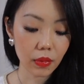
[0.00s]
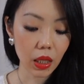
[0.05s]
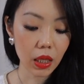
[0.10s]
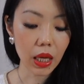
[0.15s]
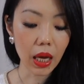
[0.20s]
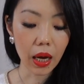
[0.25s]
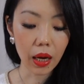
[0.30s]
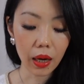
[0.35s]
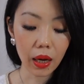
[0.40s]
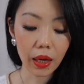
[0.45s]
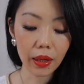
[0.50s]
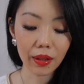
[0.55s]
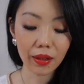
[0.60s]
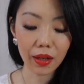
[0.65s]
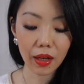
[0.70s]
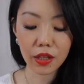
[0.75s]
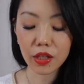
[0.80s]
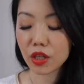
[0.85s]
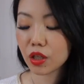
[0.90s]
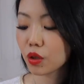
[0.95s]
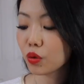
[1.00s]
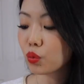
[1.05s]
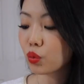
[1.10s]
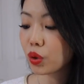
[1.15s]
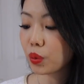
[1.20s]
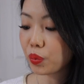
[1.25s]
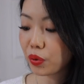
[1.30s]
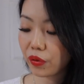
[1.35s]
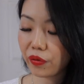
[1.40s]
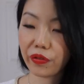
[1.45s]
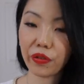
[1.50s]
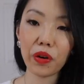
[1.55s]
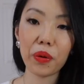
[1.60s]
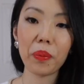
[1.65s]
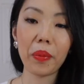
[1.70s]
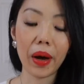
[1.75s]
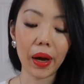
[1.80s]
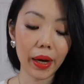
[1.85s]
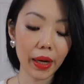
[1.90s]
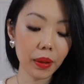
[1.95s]
yeah, I, I still would prefer
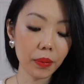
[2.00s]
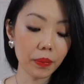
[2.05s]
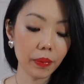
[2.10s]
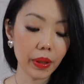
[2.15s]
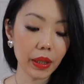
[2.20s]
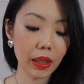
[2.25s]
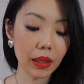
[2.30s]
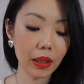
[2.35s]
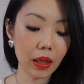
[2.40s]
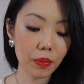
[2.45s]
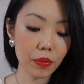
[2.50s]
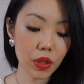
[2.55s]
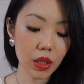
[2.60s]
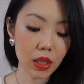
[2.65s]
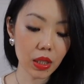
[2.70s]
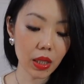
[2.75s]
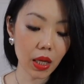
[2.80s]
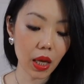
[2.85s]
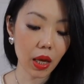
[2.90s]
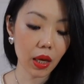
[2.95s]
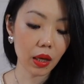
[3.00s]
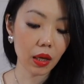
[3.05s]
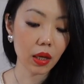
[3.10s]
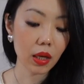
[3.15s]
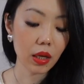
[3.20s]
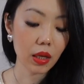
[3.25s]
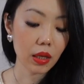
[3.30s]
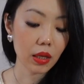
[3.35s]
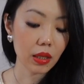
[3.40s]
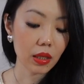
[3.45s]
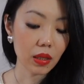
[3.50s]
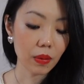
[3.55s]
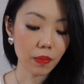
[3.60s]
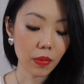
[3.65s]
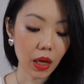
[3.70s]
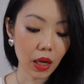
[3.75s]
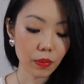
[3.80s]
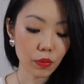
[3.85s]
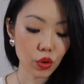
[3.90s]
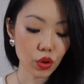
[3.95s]
mine, but I'm just saying
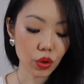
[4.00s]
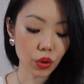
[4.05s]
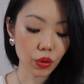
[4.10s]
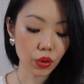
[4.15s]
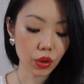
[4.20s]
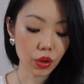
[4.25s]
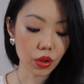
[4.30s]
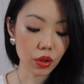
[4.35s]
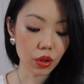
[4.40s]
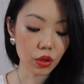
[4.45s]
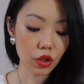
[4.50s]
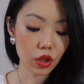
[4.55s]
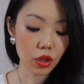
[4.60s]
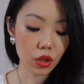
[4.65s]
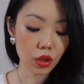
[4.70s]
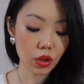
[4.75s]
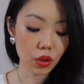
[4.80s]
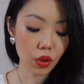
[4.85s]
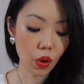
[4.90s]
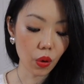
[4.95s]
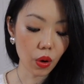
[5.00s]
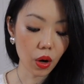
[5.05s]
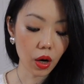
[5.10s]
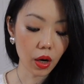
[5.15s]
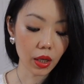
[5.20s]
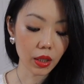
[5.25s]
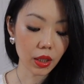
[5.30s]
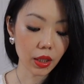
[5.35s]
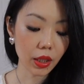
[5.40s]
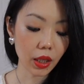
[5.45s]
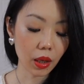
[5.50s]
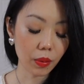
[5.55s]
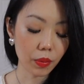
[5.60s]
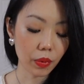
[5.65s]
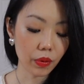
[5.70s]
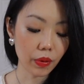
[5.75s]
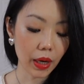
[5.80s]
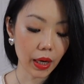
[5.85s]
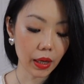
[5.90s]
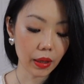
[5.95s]
sometimes chokers are just so hard to come
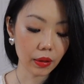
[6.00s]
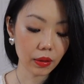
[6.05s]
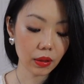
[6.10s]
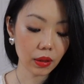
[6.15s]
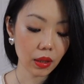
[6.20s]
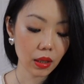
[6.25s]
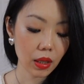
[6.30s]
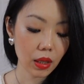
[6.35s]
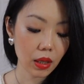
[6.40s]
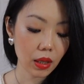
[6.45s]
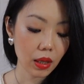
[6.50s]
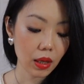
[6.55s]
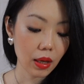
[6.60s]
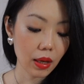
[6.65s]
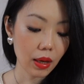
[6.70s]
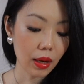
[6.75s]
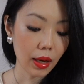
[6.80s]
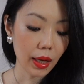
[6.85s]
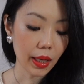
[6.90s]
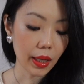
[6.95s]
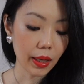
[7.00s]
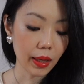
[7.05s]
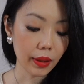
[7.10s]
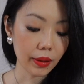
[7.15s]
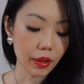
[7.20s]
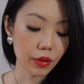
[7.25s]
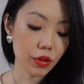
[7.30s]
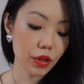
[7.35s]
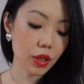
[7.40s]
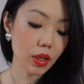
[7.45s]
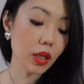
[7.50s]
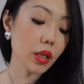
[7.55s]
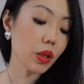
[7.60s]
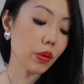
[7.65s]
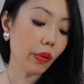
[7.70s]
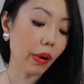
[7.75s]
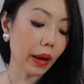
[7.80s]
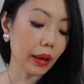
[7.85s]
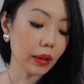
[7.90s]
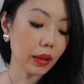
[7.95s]
around. Uh, there's this
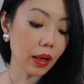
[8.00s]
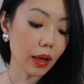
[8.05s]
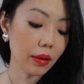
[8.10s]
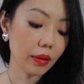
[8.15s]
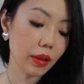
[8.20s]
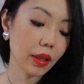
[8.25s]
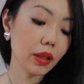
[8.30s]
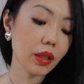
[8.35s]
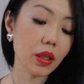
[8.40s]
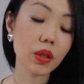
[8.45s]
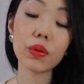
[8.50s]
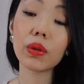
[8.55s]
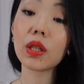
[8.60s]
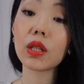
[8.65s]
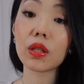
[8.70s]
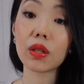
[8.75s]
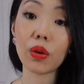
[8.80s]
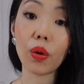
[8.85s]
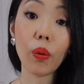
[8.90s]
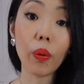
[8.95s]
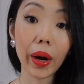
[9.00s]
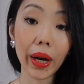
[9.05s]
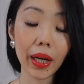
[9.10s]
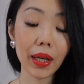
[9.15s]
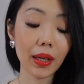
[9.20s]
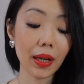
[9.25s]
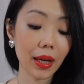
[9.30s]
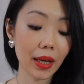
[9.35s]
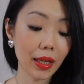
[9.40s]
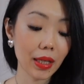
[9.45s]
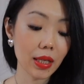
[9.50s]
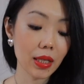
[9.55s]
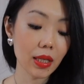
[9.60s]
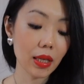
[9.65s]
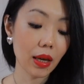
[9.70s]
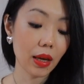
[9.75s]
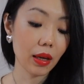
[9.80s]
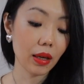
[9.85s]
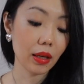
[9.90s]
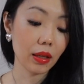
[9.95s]
one. I think this one is quite nice
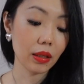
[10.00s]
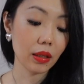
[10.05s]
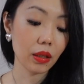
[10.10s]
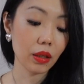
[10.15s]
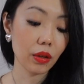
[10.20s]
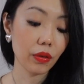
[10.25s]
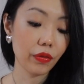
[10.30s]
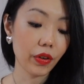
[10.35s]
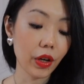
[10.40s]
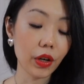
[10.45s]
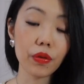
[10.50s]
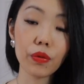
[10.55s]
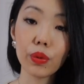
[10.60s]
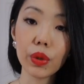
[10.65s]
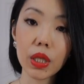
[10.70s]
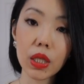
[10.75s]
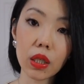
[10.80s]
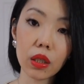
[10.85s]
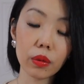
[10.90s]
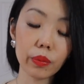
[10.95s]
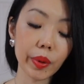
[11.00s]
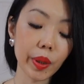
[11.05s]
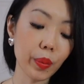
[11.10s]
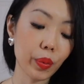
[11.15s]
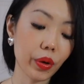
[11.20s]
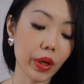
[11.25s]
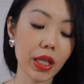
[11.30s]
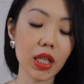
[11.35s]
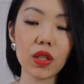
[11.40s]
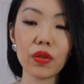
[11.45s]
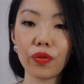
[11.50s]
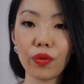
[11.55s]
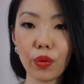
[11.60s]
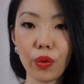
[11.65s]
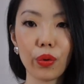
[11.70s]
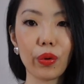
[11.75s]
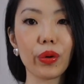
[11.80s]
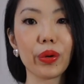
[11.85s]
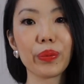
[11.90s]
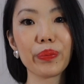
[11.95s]
and very reasonably priced
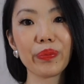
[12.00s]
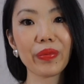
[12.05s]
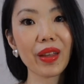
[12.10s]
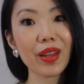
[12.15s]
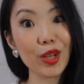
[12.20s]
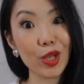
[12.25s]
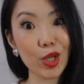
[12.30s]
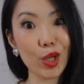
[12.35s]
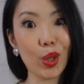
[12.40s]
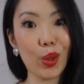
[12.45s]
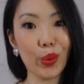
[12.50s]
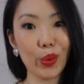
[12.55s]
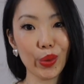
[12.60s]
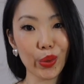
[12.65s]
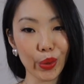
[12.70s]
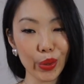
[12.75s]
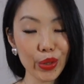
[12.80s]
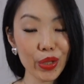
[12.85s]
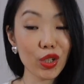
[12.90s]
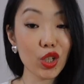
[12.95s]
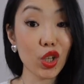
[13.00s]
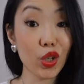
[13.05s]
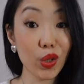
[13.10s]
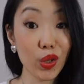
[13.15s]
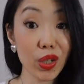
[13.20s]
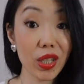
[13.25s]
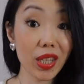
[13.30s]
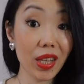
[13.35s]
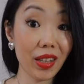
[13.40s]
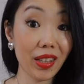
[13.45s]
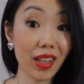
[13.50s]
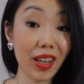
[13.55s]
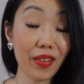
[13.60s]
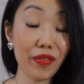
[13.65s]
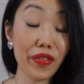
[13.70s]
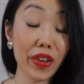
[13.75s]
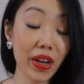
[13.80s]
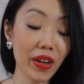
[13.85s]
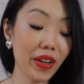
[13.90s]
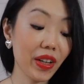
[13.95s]
for chokers. Chokers can get
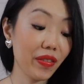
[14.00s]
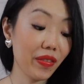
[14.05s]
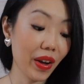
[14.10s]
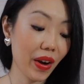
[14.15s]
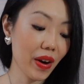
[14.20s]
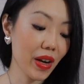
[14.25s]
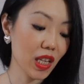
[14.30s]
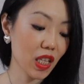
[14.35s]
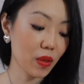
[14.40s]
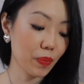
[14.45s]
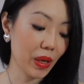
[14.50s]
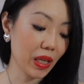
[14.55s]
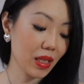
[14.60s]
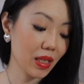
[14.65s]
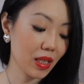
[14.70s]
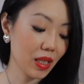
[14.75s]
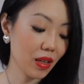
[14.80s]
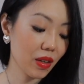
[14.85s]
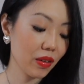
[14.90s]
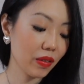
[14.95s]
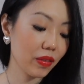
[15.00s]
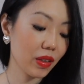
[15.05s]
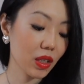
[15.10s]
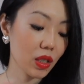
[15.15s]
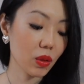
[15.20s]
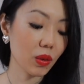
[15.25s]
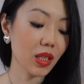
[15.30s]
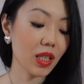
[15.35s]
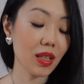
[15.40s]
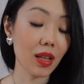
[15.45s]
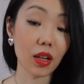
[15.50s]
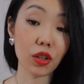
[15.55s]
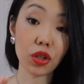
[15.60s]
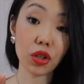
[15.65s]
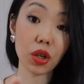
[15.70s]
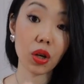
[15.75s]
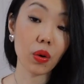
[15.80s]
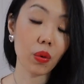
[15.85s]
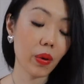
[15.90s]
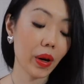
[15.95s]
very, very expensive. This one is
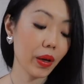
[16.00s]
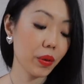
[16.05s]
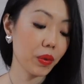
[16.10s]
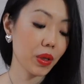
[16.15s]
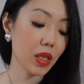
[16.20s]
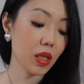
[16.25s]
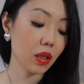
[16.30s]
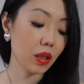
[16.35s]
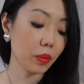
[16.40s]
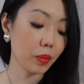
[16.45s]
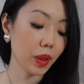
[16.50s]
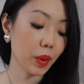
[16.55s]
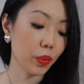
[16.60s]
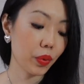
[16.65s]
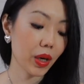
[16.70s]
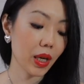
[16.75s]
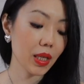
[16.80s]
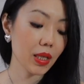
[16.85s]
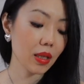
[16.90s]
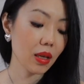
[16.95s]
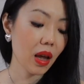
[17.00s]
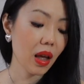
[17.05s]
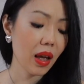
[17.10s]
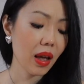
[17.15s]
actually quite reasonably priced.